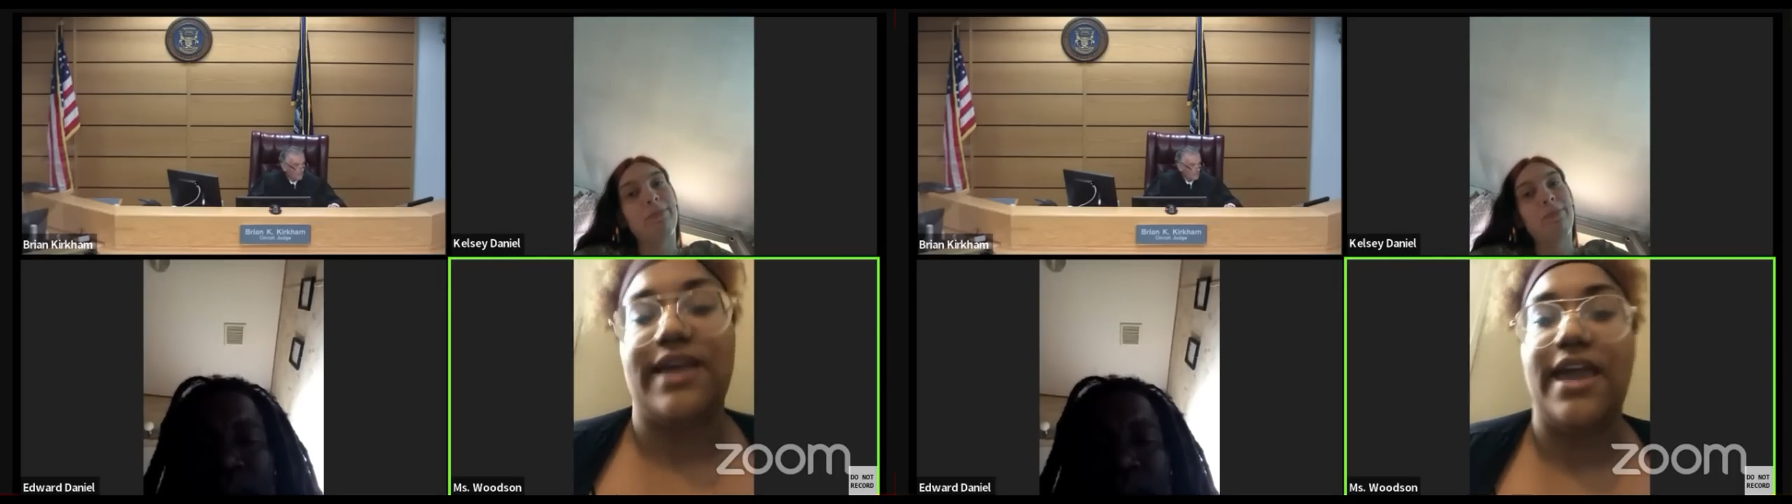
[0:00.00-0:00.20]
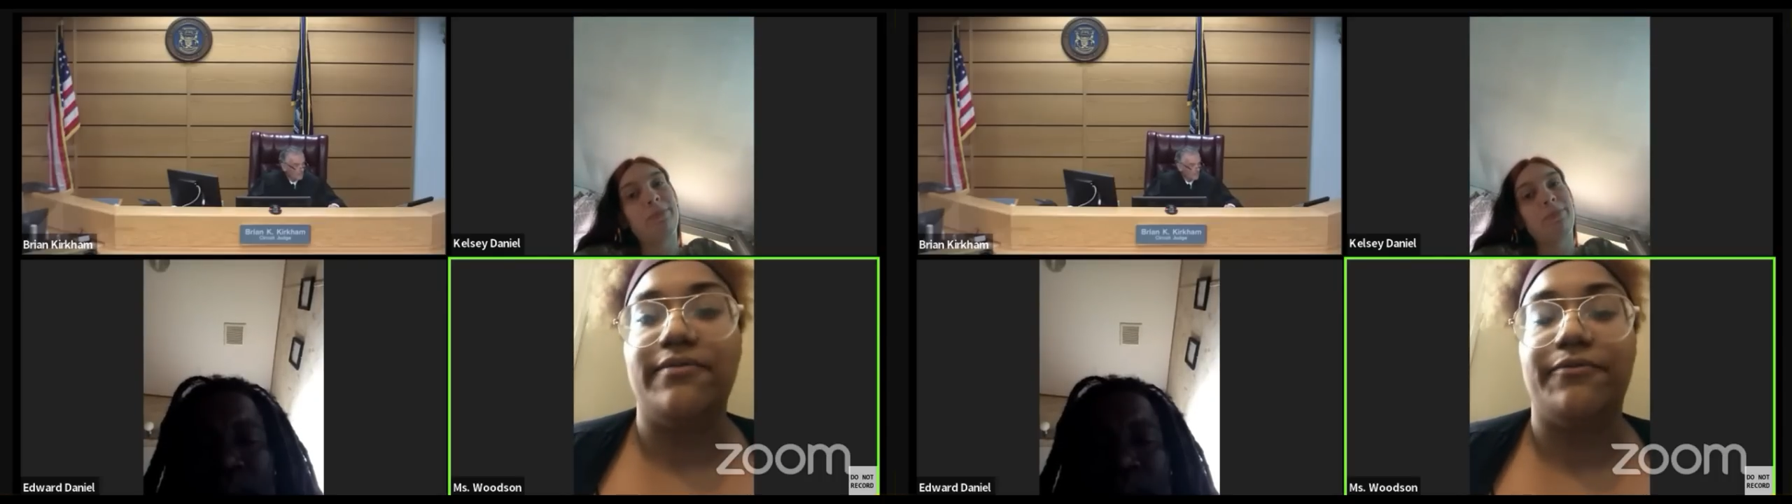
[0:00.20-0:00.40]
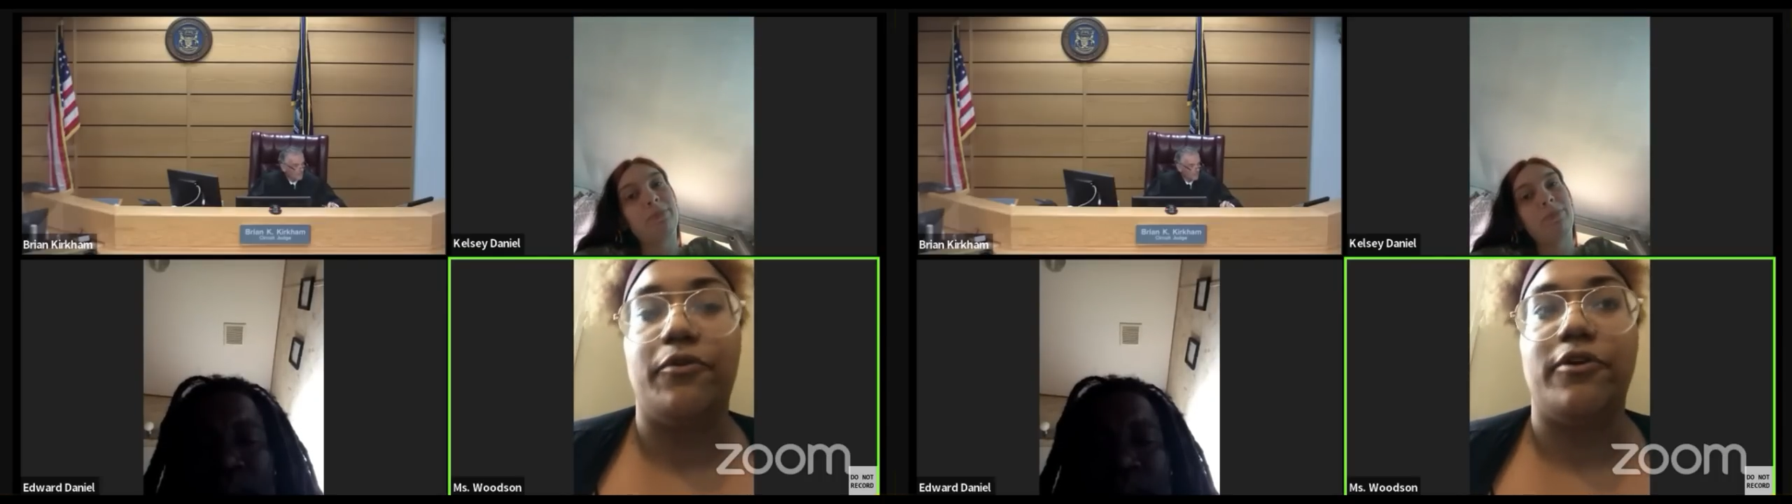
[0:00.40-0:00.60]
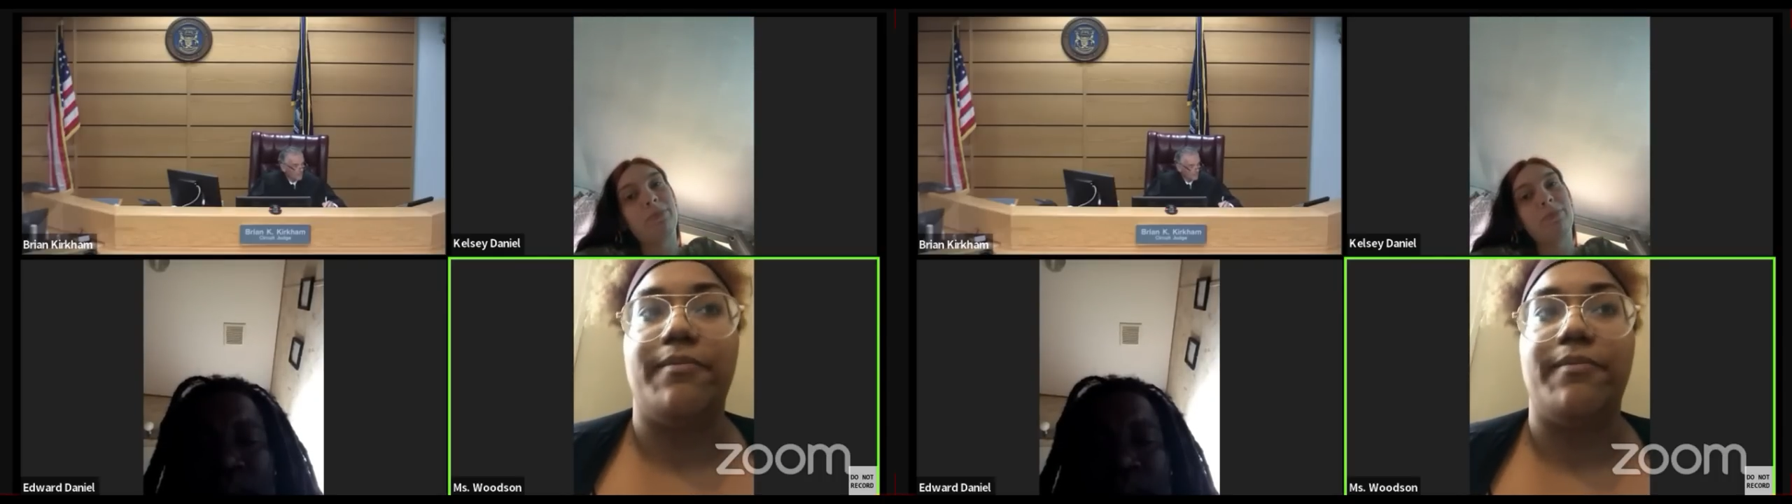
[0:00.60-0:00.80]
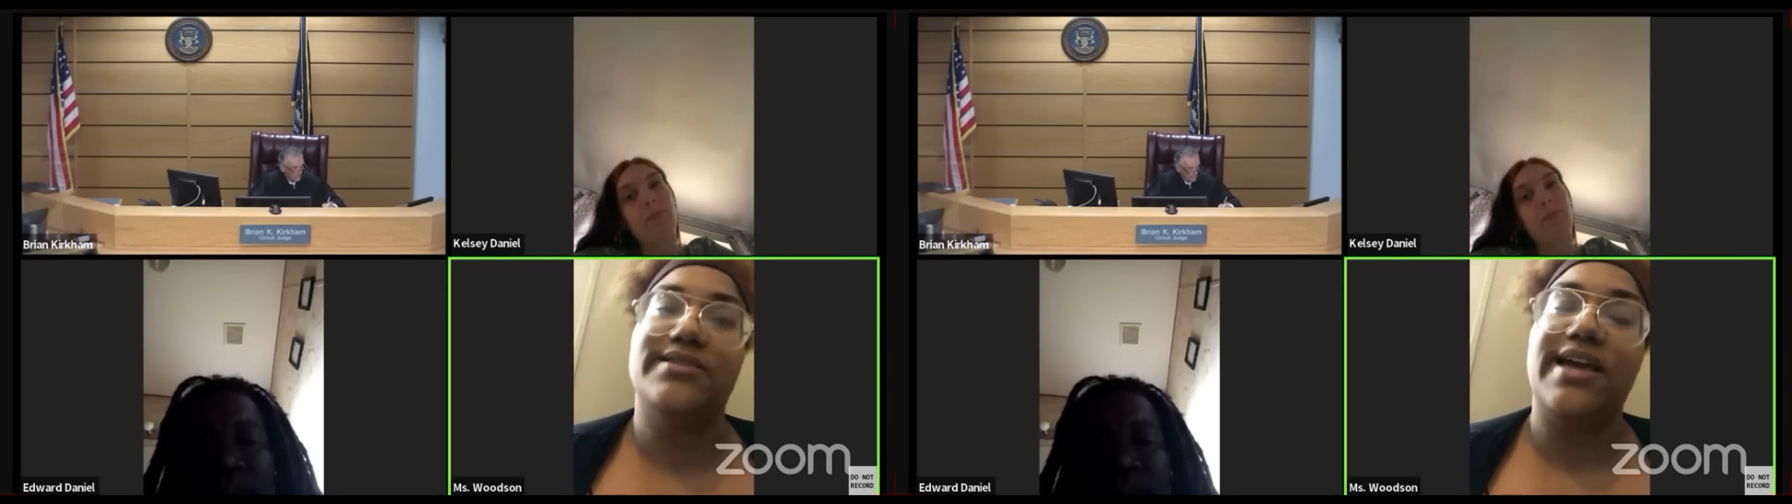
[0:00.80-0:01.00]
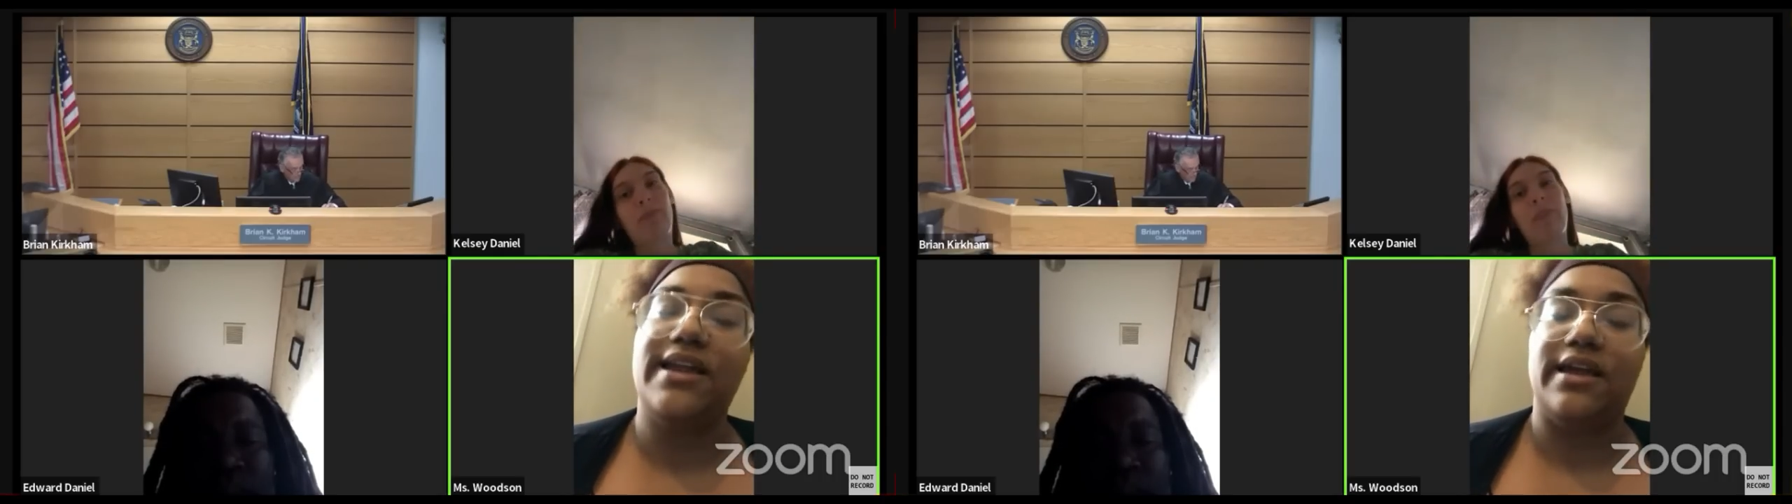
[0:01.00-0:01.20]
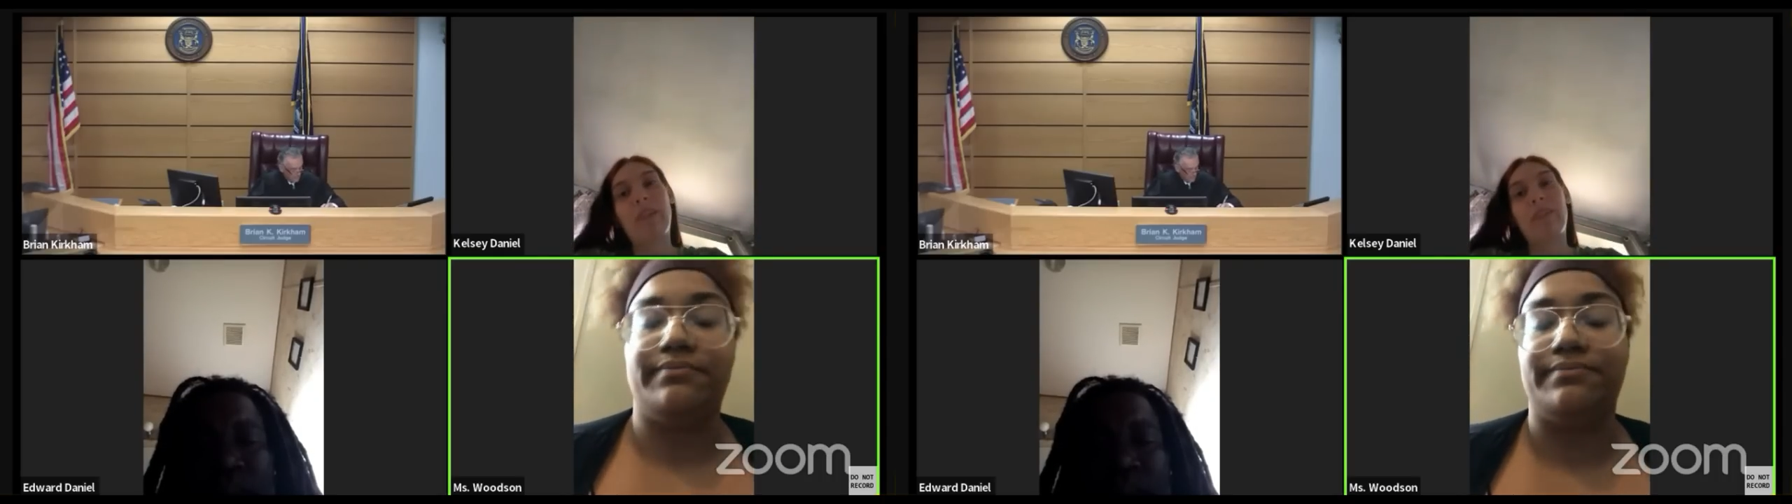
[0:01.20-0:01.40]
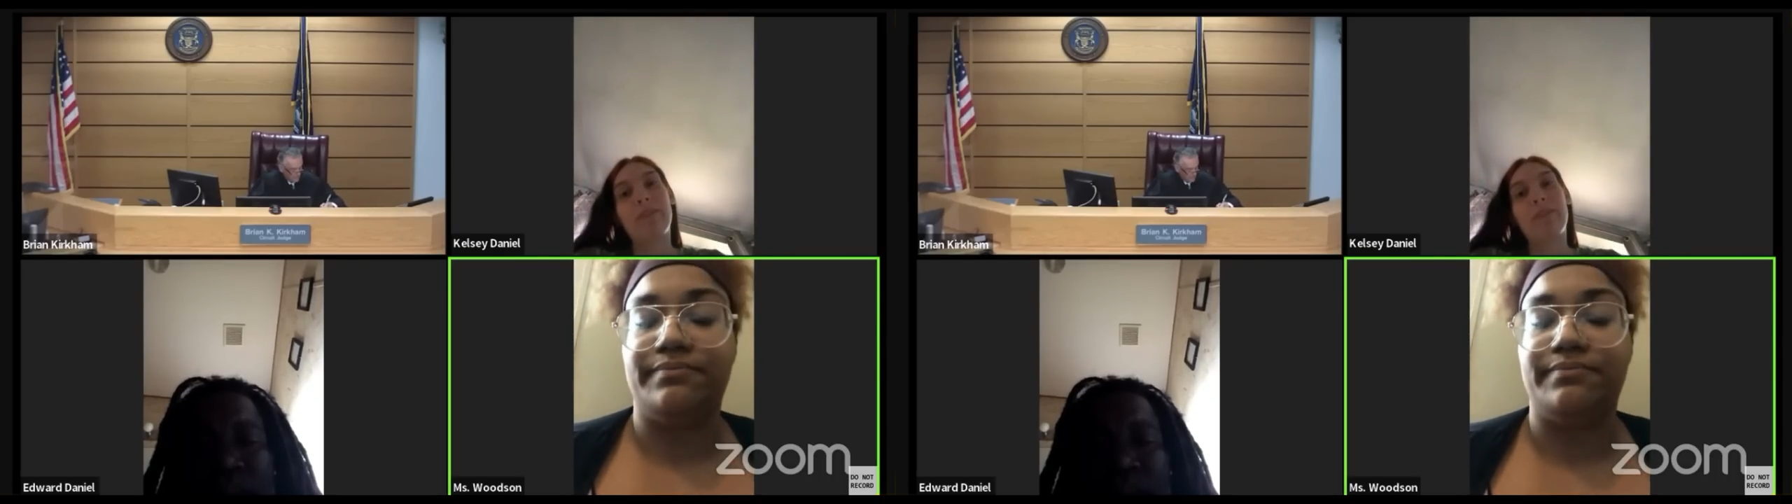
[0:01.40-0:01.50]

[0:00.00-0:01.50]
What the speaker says: day for my anxiety